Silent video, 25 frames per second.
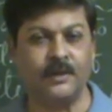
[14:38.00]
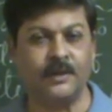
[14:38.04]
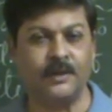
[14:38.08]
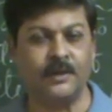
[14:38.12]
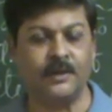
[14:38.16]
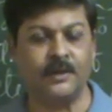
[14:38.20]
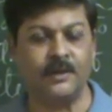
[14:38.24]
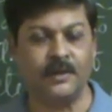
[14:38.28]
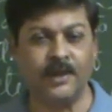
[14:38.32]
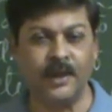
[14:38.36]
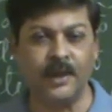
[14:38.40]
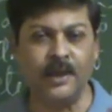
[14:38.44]

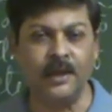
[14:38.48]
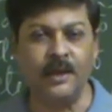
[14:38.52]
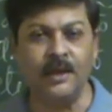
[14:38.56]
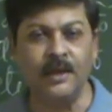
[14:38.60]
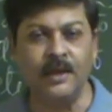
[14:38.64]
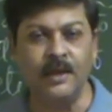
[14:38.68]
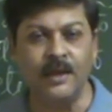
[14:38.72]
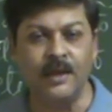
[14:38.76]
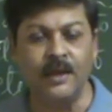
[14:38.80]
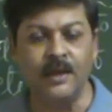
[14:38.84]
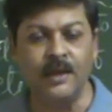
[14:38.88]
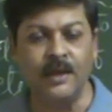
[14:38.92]

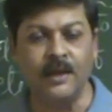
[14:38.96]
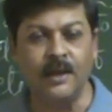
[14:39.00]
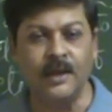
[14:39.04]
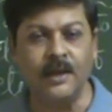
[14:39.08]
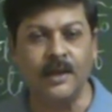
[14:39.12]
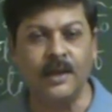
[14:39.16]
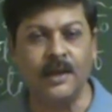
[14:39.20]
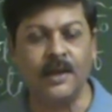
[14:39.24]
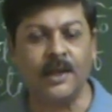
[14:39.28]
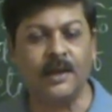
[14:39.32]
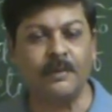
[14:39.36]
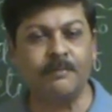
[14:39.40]
They
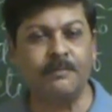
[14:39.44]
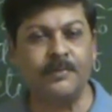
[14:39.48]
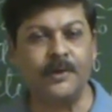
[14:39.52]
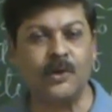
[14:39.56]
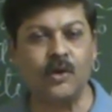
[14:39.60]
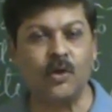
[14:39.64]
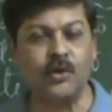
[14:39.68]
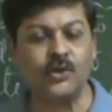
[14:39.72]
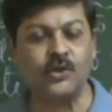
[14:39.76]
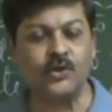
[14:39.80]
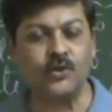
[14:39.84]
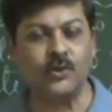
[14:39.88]
here
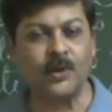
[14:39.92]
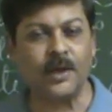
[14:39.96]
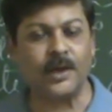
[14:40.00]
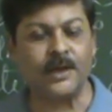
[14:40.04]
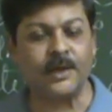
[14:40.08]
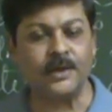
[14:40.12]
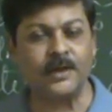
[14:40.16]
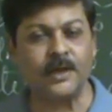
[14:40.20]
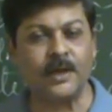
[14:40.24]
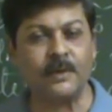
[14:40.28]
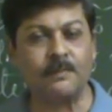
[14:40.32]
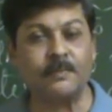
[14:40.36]
belong to
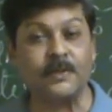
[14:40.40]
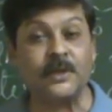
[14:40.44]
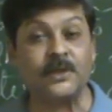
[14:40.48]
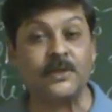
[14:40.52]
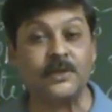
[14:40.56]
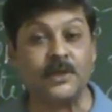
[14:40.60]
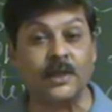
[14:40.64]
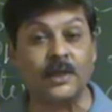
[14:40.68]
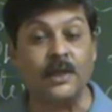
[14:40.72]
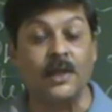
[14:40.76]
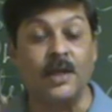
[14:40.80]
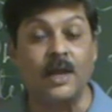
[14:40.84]
another
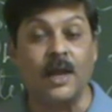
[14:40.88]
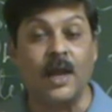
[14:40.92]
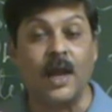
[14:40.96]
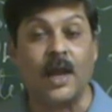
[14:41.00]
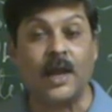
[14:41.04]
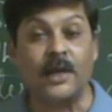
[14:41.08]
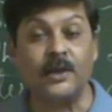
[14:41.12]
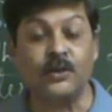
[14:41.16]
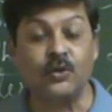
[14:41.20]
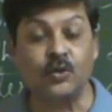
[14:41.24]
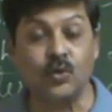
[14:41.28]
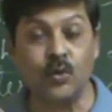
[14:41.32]
person
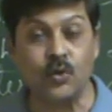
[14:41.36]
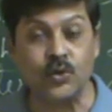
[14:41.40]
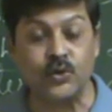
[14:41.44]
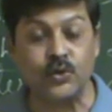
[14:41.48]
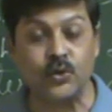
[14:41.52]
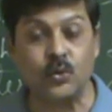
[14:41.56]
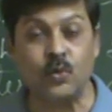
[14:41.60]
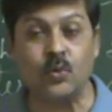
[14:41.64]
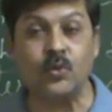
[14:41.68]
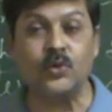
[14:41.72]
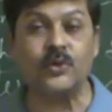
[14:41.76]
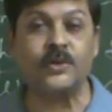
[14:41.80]
and
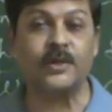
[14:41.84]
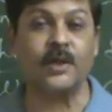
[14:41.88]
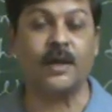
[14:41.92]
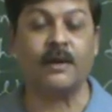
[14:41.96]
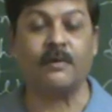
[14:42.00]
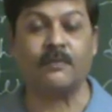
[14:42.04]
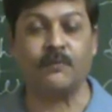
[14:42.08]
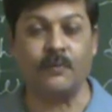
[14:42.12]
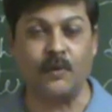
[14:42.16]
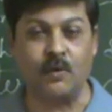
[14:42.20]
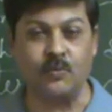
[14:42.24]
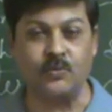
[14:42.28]
those goods
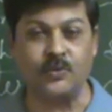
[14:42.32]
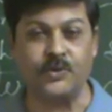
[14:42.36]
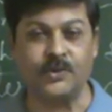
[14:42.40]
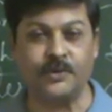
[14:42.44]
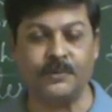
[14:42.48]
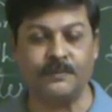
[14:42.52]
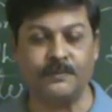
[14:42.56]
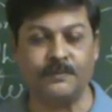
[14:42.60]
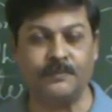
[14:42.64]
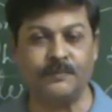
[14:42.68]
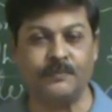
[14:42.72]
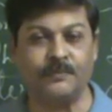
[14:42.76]
are found.
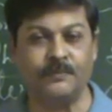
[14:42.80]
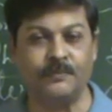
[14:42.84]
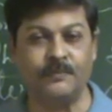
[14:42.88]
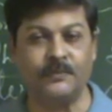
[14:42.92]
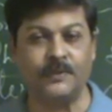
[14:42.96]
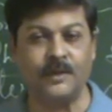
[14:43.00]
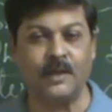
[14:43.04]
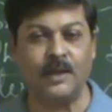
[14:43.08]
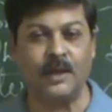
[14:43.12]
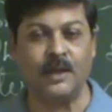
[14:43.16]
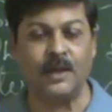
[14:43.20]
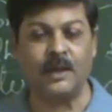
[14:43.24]

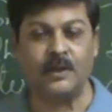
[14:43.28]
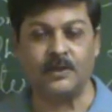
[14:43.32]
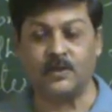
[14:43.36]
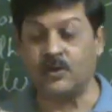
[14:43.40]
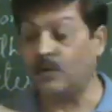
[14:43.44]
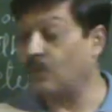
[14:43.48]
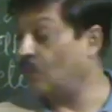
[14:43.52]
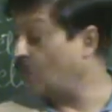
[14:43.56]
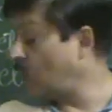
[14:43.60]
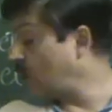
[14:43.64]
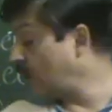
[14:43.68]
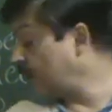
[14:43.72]

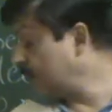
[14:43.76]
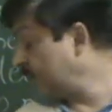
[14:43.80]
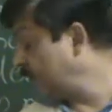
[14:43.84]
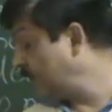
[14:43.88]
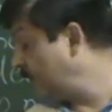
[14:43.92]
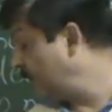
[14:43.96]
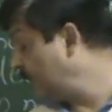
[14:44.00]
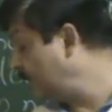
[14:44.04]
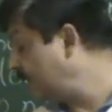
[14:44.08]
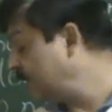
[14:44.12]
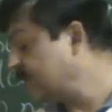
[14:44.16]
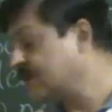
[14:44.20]
So
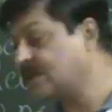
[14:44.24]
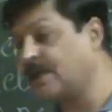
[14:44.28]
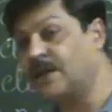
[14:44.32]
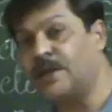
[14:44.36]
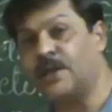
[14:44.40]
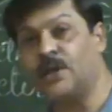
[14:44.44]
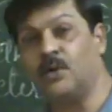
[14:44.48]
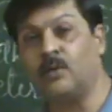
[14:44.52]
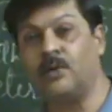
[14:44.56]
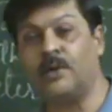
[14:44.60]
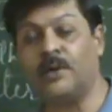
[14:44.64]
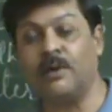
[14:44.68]
what is the
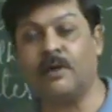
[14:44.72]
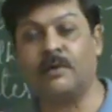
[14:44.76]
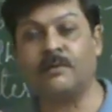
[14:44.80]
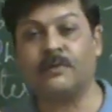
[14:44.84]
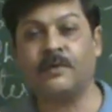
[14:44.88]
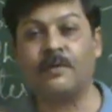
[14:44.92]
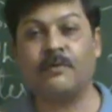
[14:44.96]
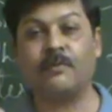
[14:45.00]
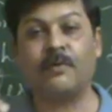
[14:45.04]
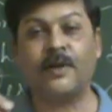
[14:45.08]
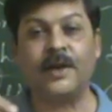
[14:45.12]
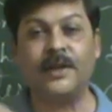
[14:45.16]
duty of
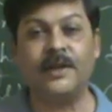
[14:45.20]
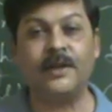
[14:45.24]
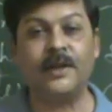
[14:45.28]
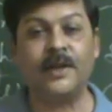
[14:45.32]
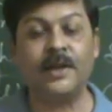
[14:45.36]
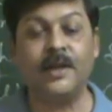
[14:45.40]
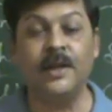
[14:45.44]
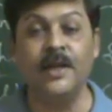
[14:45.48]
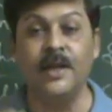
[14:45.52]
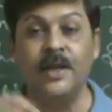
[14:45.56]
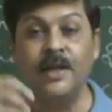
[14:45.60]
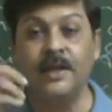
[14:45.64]
the
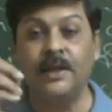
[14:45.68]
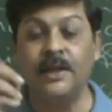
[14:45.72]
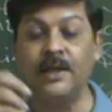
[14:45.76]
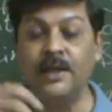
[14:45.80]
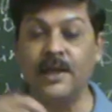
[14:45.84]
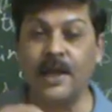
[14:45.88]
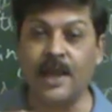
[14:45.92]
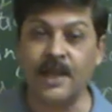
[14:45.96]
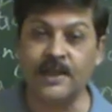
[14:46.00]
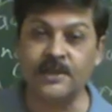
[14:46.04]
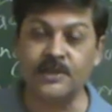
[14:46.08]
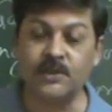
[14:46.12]
finder? He
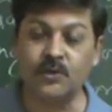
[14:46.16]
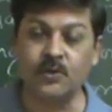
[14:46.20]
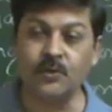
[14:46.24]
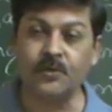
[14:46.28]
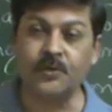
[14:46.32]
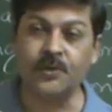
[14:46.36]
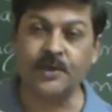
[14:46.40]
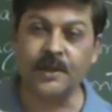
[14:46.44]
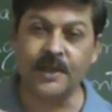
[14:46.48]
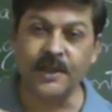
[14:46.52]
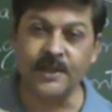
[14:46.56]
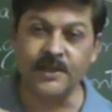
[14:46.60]
has
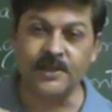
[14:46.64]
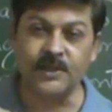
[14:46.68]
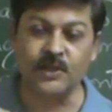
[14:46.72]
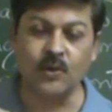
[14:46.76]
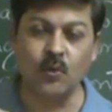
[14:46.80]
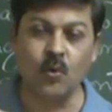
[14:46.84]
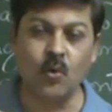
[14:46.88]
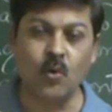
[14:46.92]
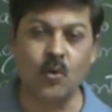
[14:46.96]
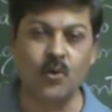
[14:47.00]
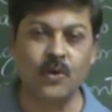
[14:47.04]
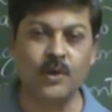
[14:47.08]
to trace the
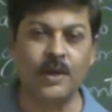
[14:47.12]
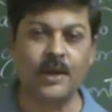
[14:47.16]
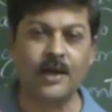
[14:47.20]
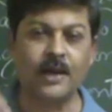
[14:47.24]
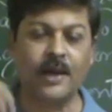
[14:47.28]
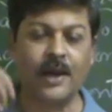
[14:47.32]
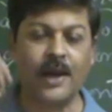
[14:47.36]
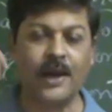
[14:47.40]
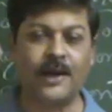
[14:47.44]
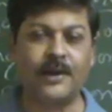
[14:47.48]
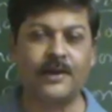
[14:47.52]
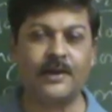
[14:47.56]

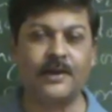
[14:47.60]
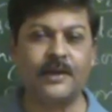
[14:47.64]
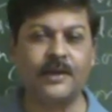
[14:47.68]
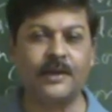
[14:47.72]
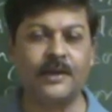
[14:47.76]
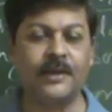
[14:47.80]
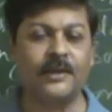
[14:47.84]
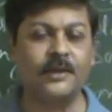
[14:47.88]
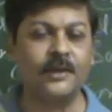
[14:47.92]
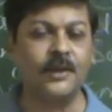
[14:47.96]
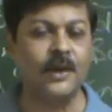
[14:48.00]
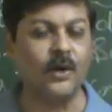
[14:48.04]
owner and
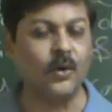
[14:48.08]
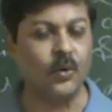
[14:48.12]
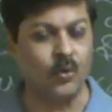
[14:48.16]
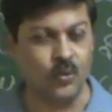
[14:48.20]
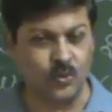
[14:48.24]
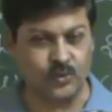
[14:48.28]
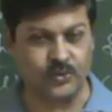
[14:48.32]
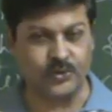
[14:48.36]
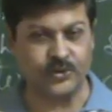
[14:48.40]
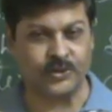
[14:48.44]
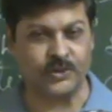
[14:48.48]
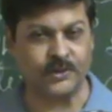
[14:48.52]
return the
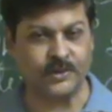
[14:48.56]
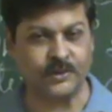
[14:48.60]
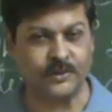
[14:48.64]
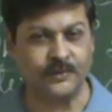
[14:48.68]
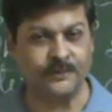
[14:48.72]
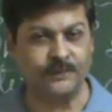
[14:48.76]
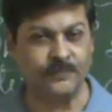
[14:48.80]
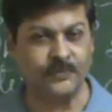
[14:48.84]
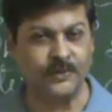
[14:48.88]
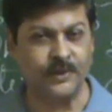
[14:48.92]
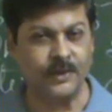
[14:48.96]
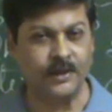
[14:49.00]

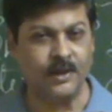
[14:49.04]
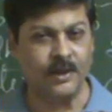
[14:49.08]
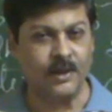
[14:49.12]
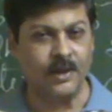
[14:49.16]
goods.